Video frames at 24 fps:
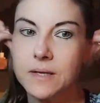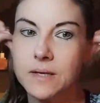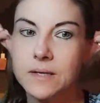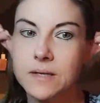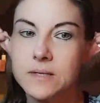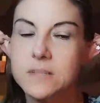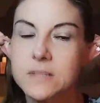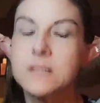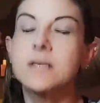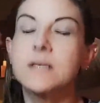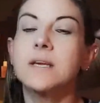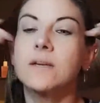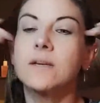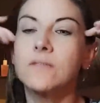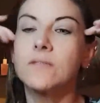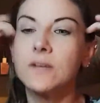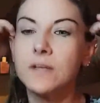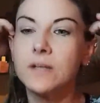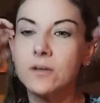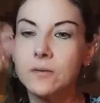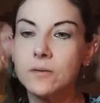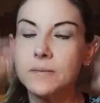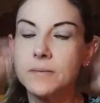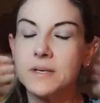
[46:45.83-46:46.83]
Give a
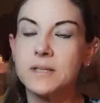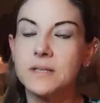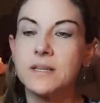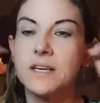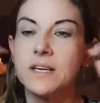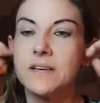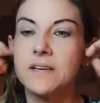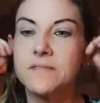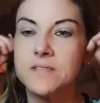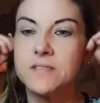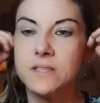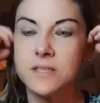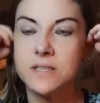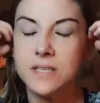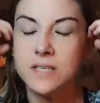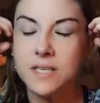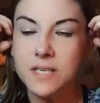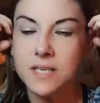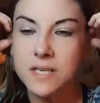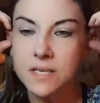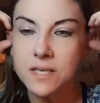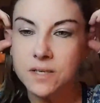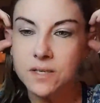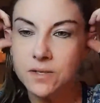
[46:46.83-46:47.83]
little bit of love to the
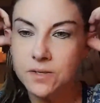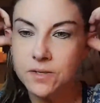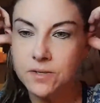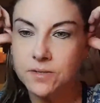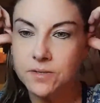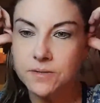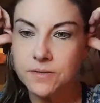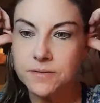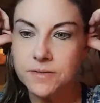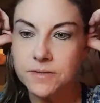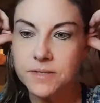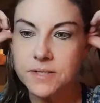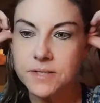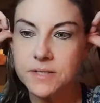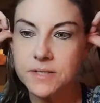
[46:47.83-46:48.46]
ears.